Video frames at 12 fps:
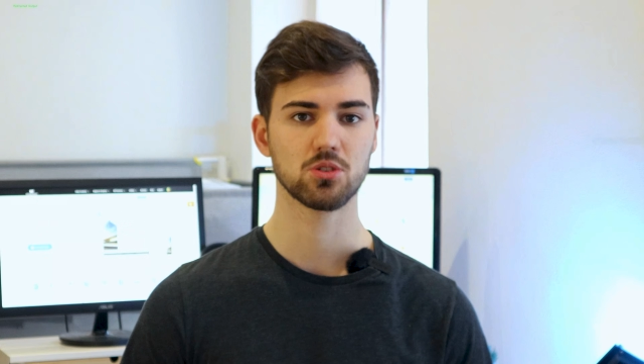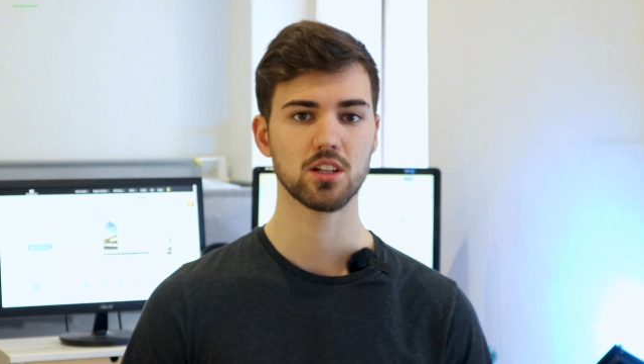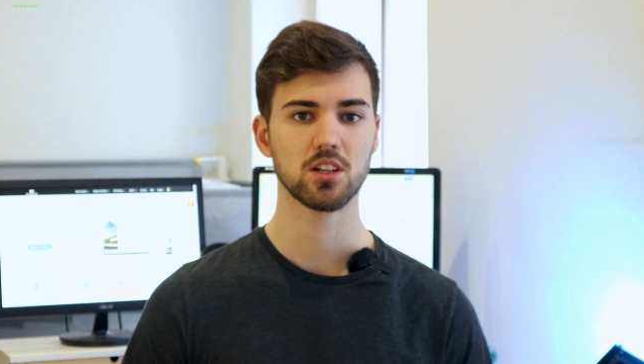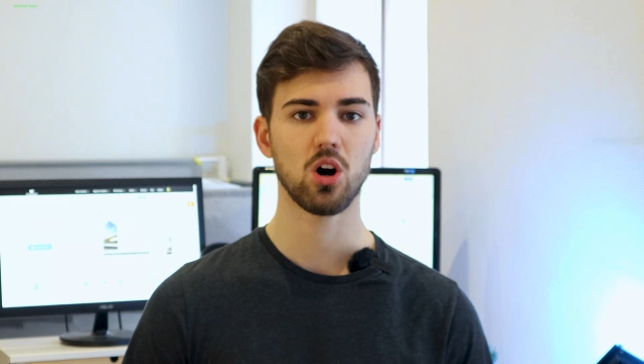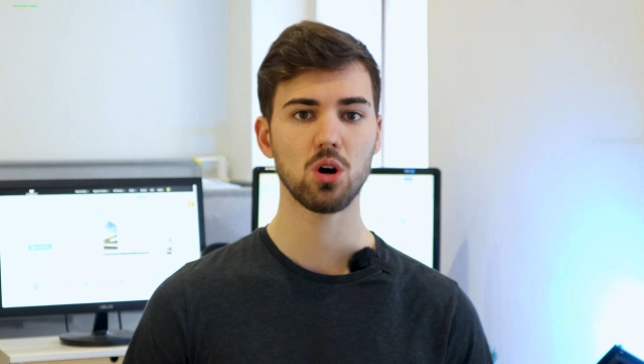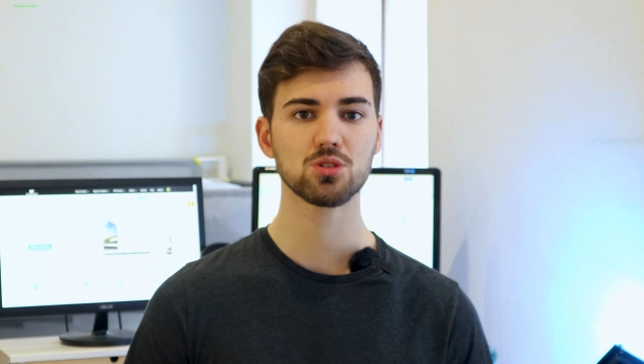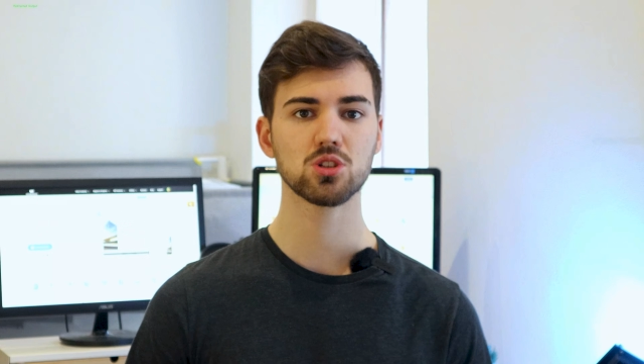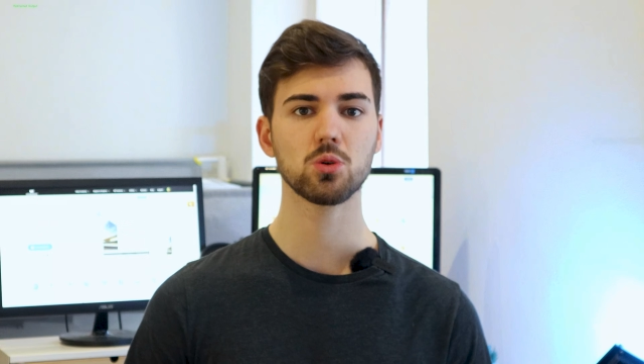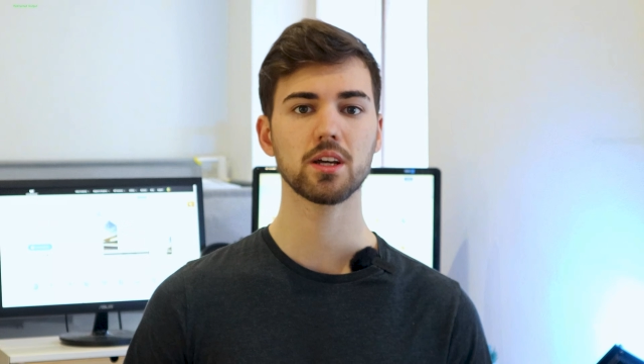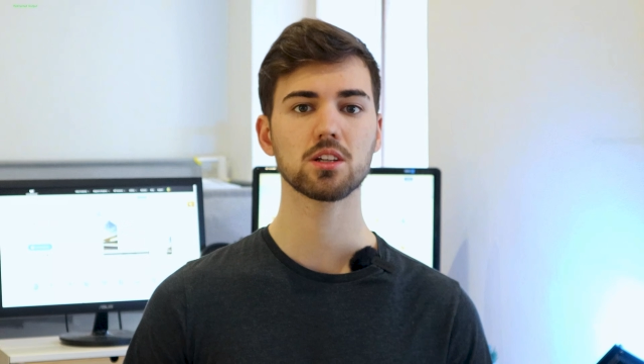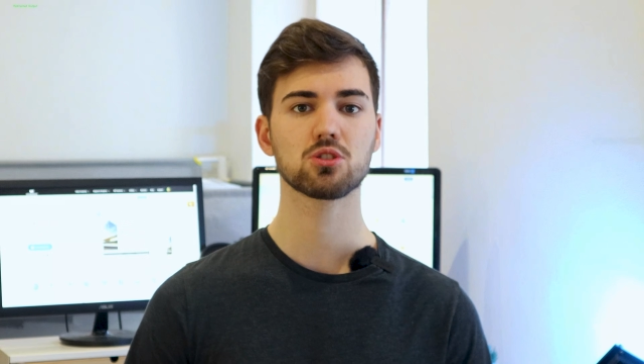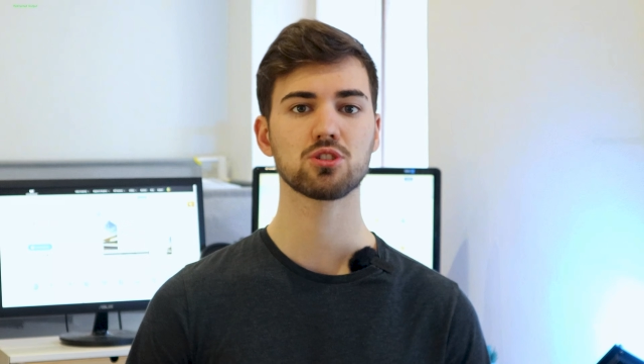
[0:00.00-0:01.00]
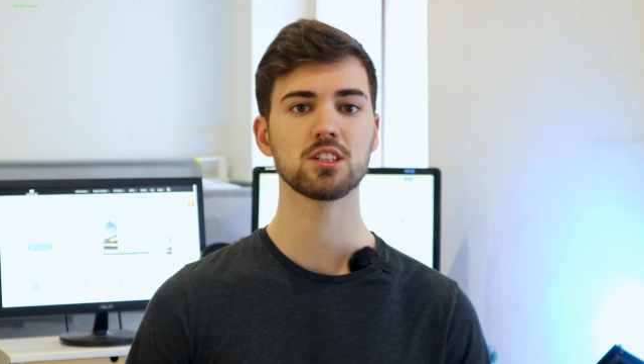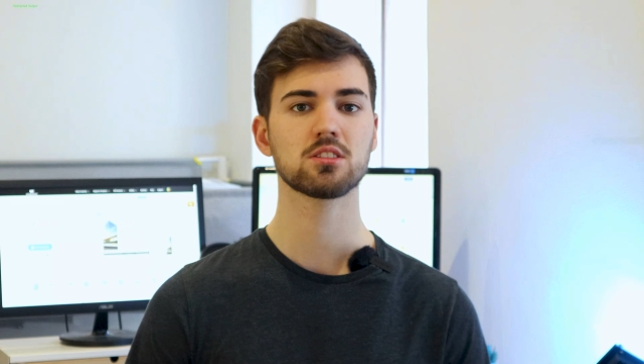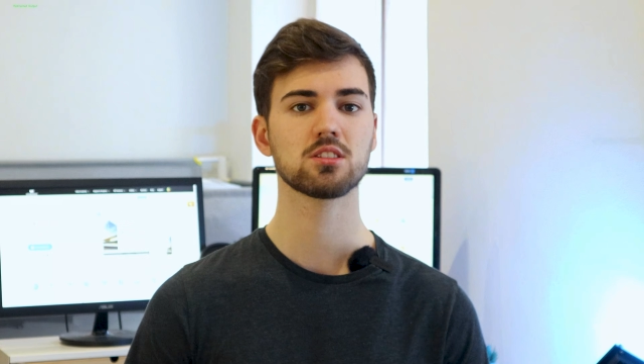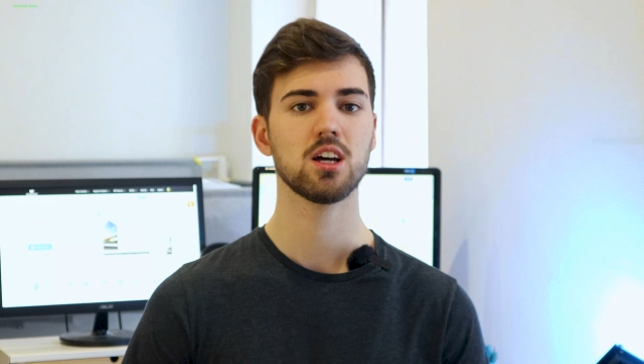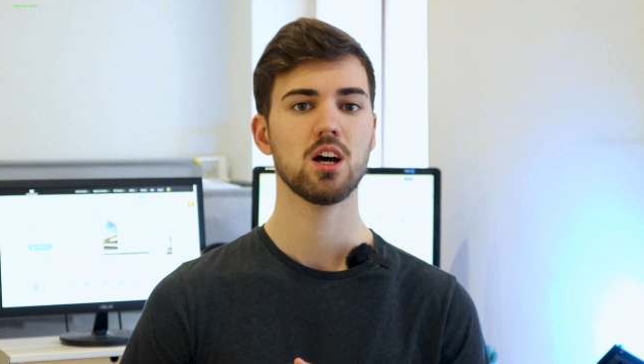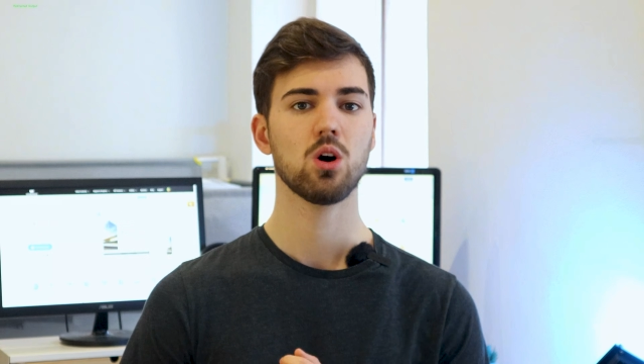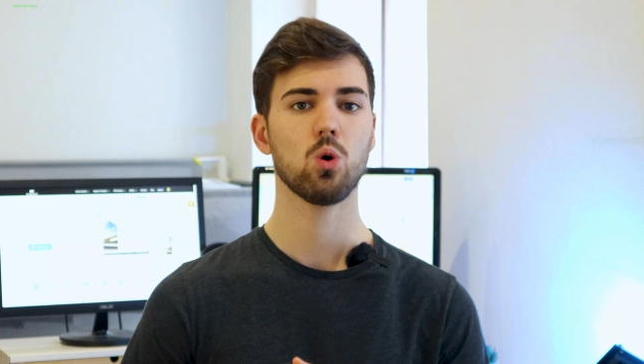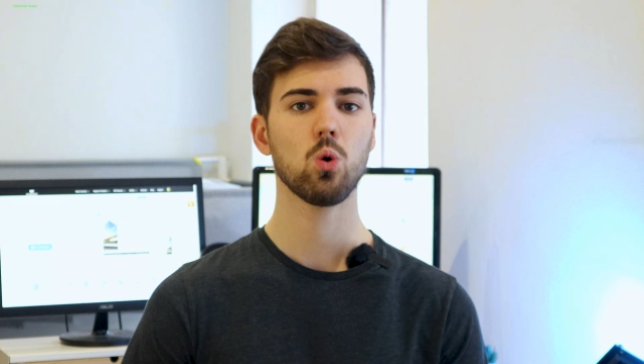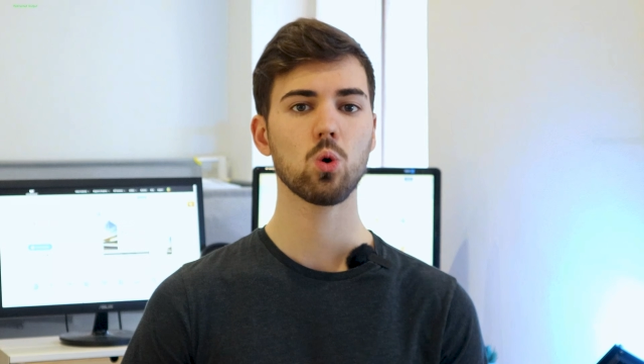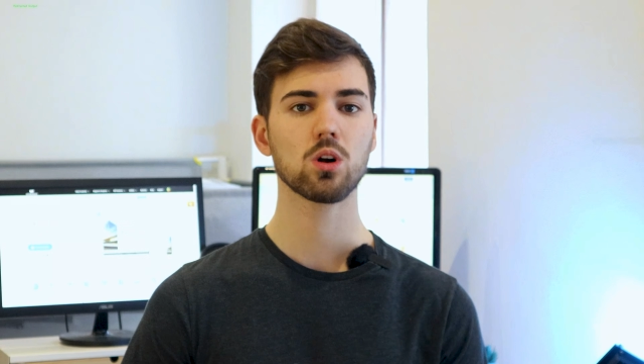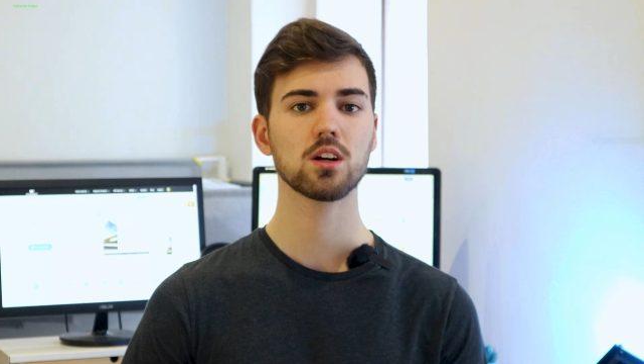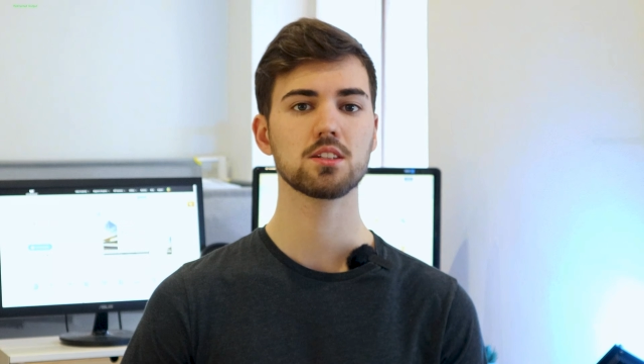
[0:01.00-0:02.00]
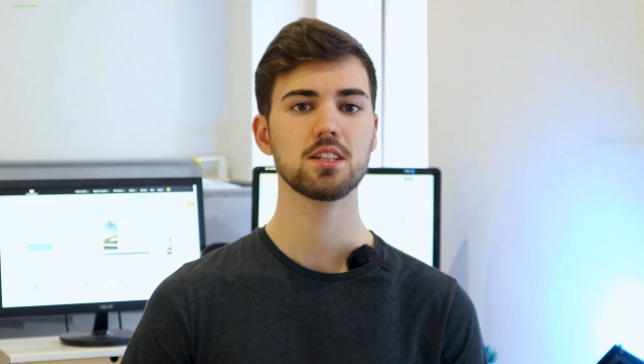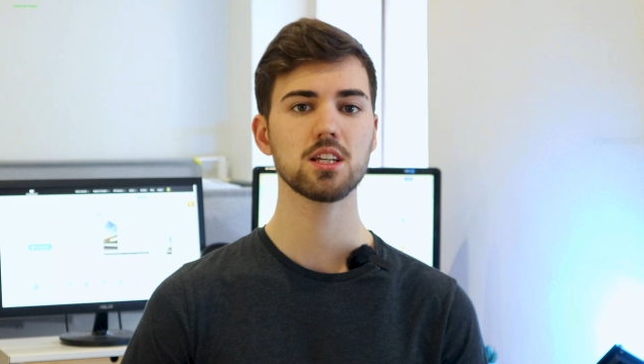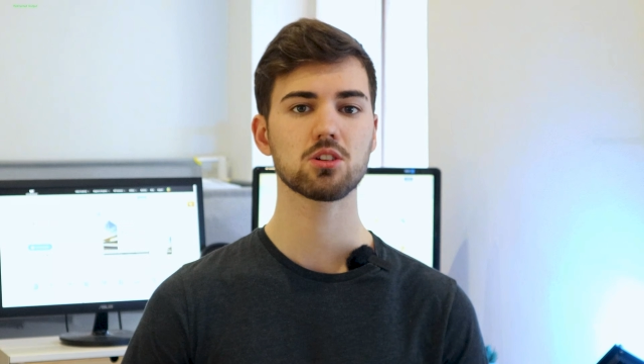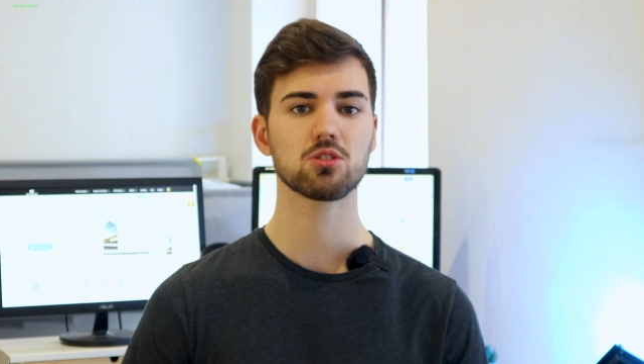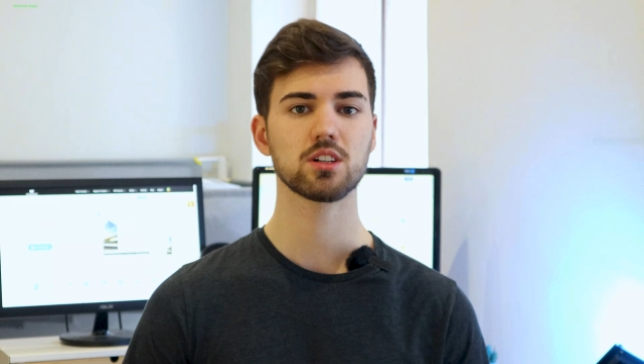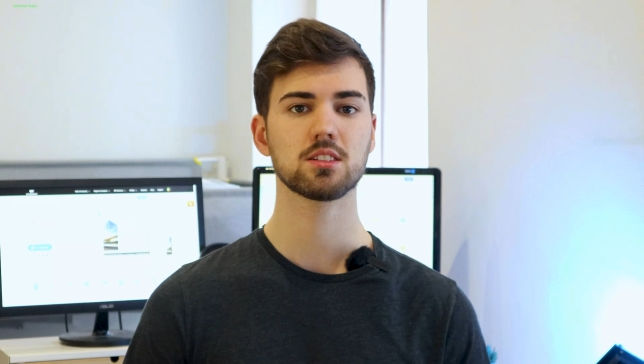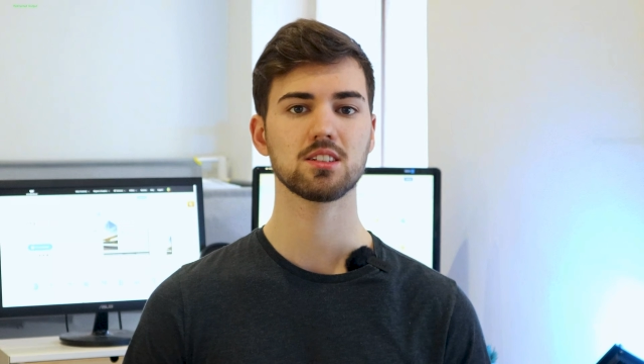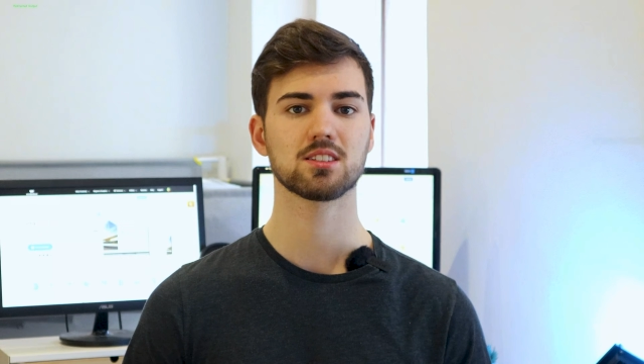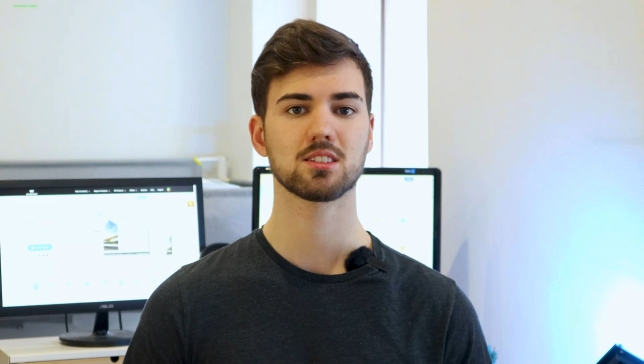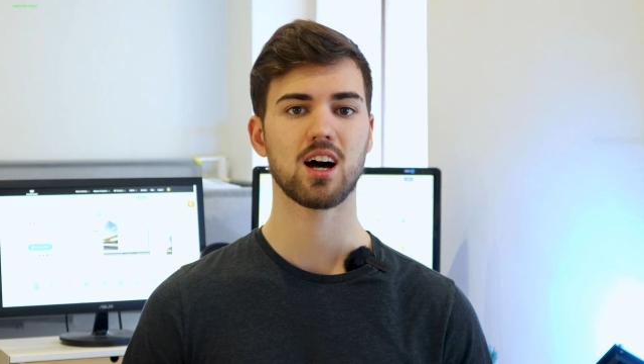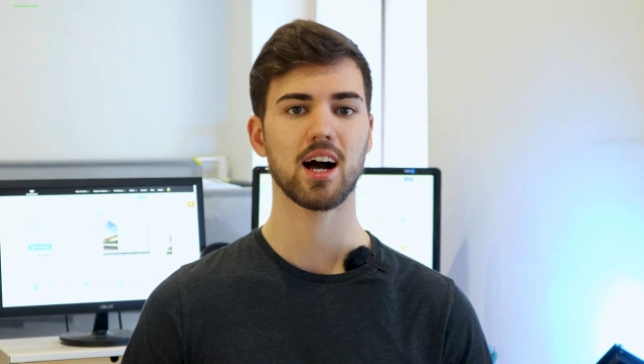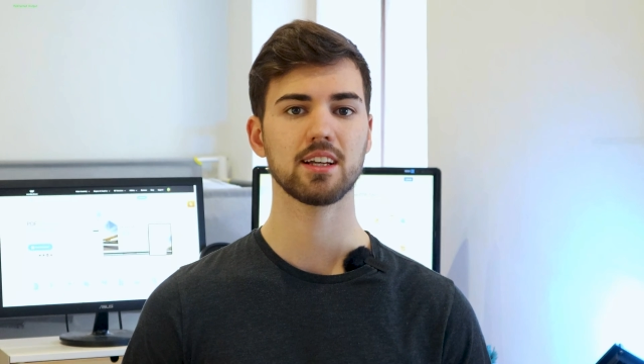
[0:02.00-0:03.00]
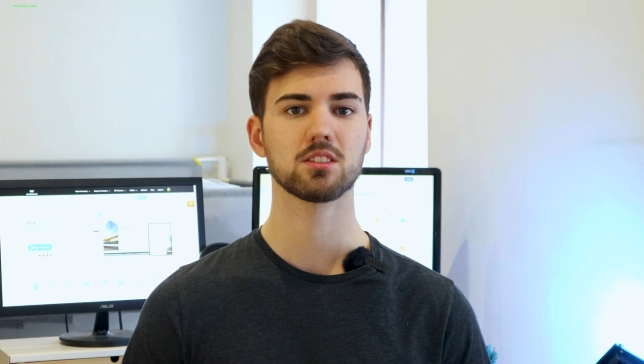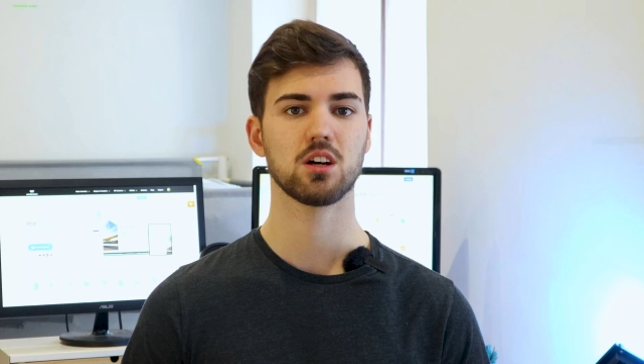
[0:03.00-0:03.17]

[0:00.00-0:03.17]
also increase or decrease the size of